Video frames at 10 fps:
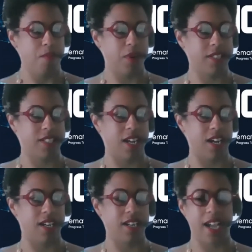but
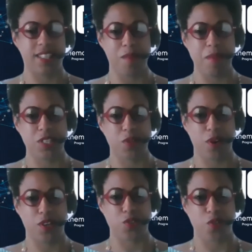uh, as i mentioned
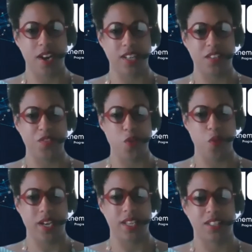we're going to try to give you a
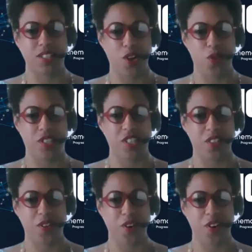way to get to know each
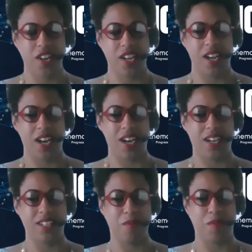other
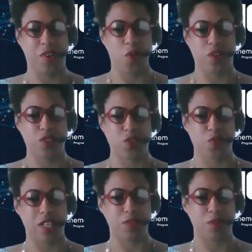uh, you know
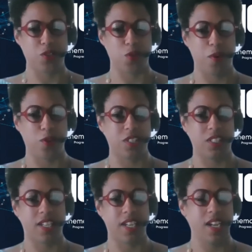research wise but also
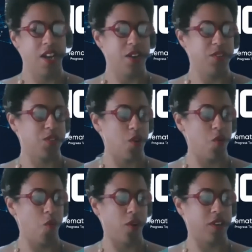personally
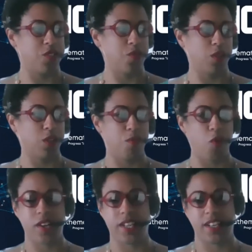so we're going to do a little
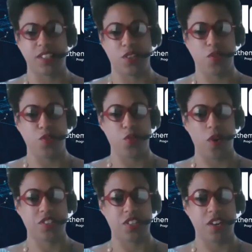morning getting to know you
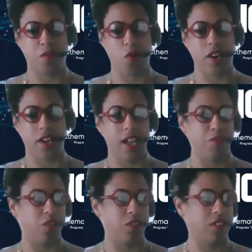question every morning
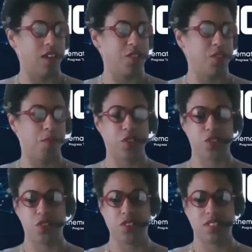and we'll uh, you can put
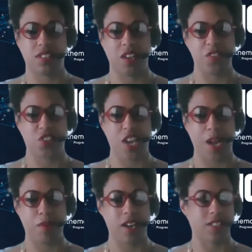your stuff in the
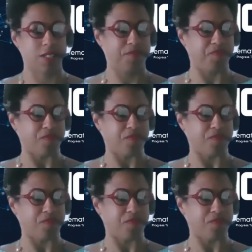chat box